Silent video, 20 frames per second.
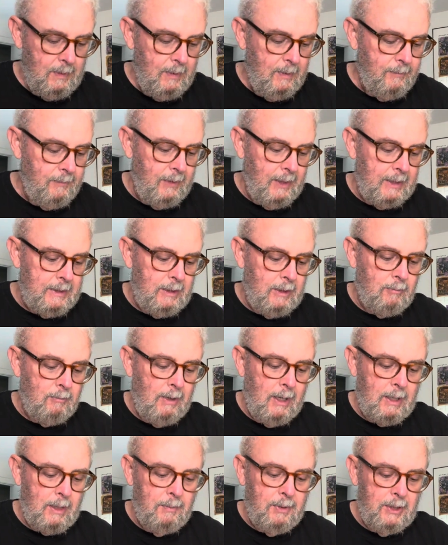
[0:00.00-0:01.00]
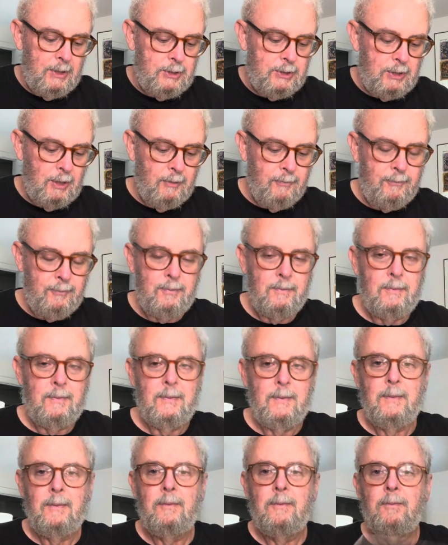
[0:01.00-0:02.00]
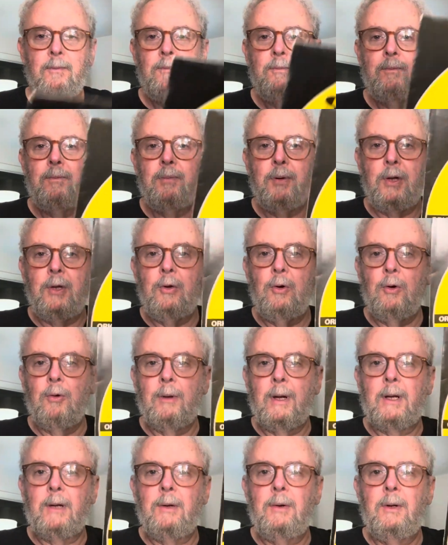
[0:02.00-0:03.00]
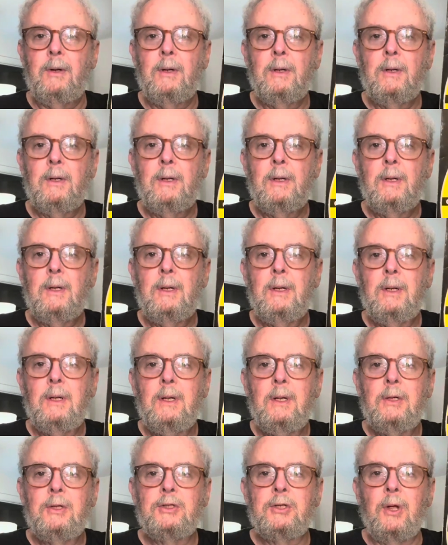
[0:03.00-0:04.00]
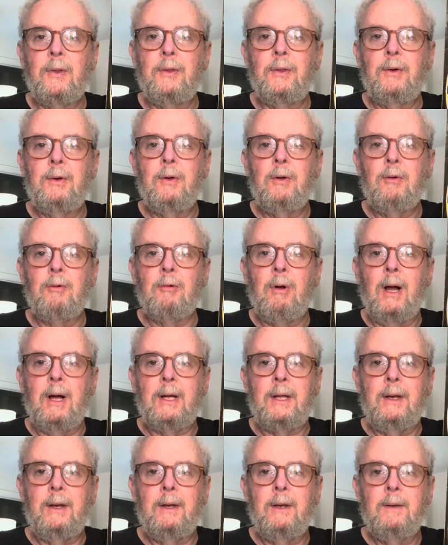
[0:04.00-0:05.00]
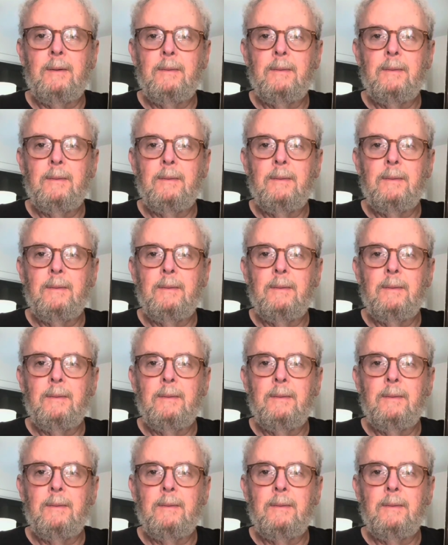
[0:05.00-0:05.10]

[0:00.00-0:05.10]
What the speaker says: If you like that rockabilly stuff, pretty cool record. Southern Rockin'.